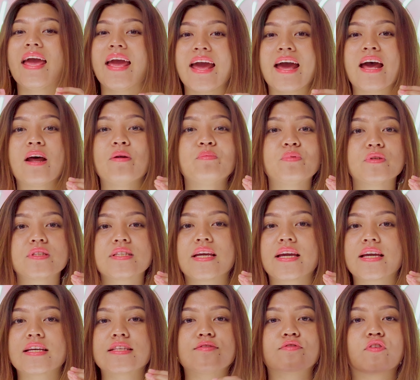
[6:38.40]
and
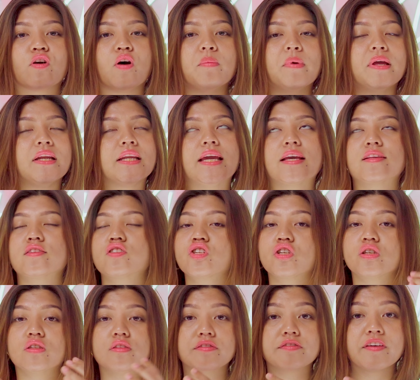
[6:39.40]
protects from any
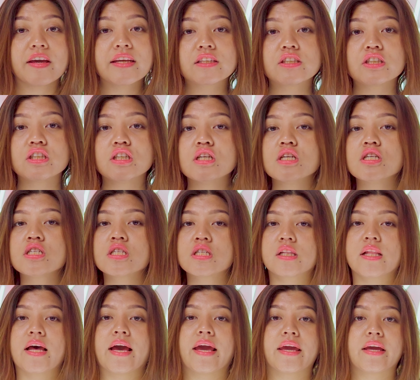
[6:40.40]
external
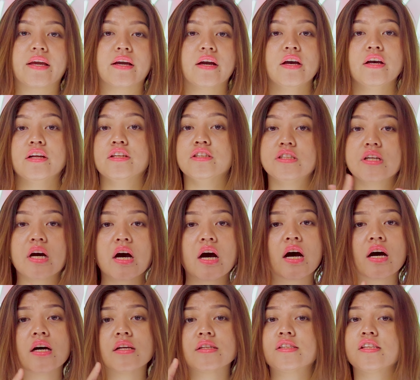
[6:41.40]
factors like
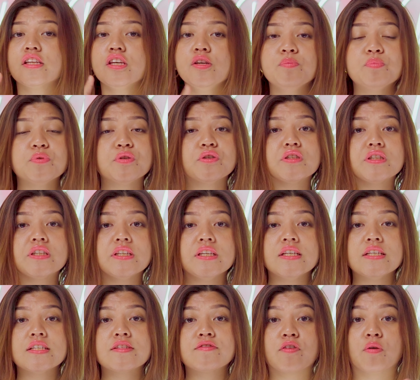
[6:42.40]
dust,
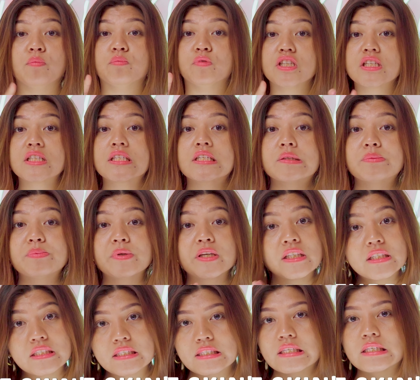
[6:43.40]
impurities from
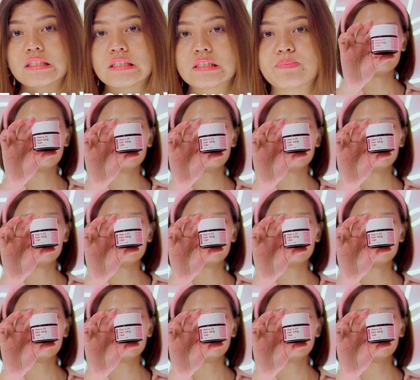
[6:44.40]
disturbing the skin's